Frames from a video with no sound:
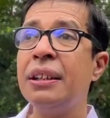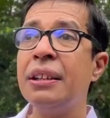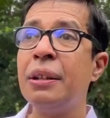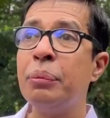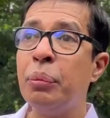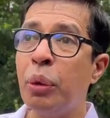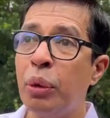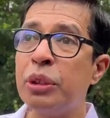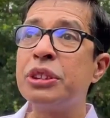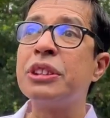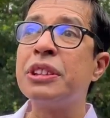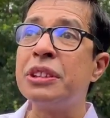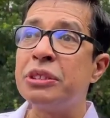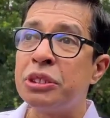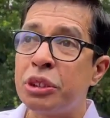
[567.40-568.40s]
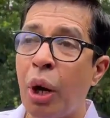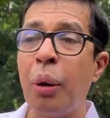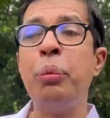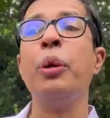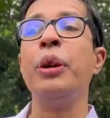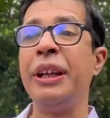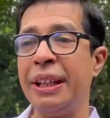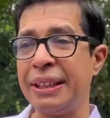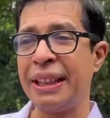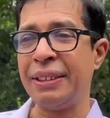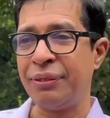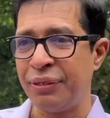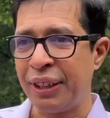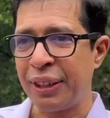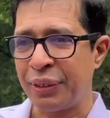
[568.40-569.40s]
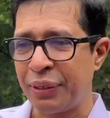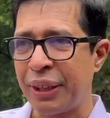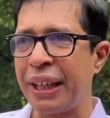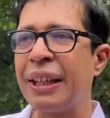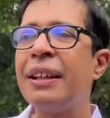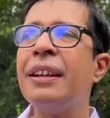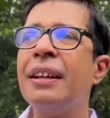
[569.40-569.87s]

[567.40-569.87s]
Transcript: the most job oriented field today